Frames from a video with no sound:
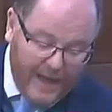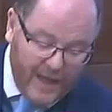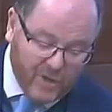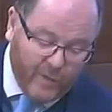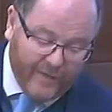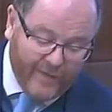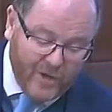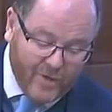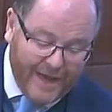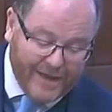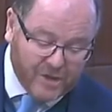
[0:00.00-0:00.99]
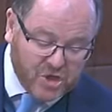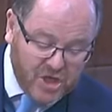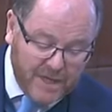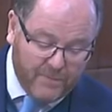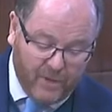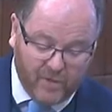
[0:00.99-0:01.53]
is one of the UK's
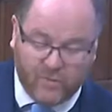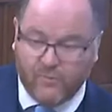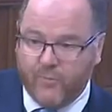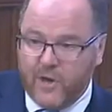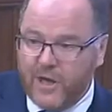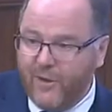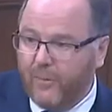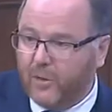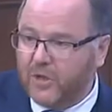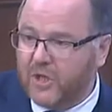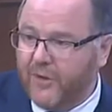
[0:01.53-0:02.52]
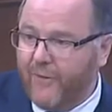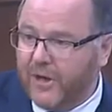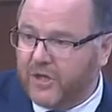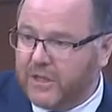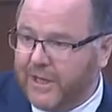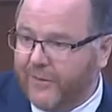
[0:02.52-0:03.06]
cheapest renewable
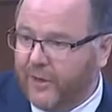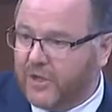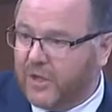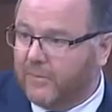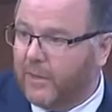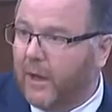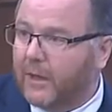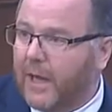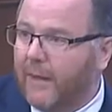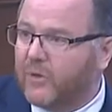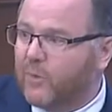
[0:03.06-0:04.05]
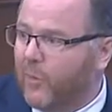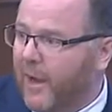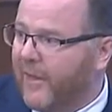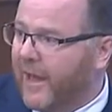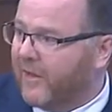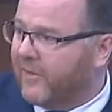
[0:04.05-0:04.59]
generation technologies. But I'll come to where
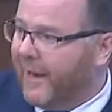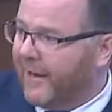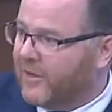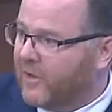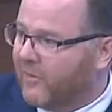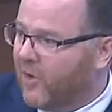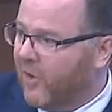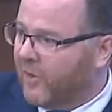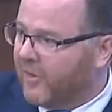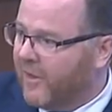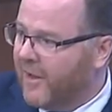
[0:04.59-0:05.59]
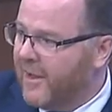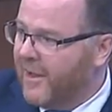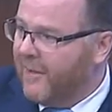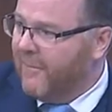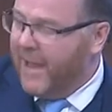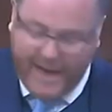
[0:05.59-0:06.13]
the externalities of cost
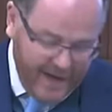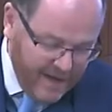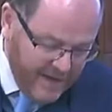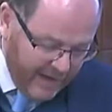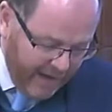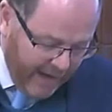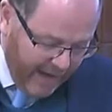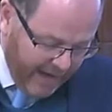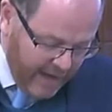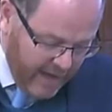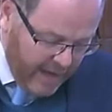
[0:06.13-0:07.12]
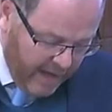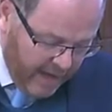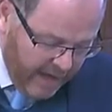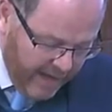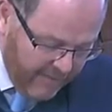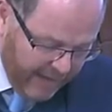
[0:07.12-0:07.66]
may lie
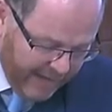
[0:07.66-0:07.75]
in my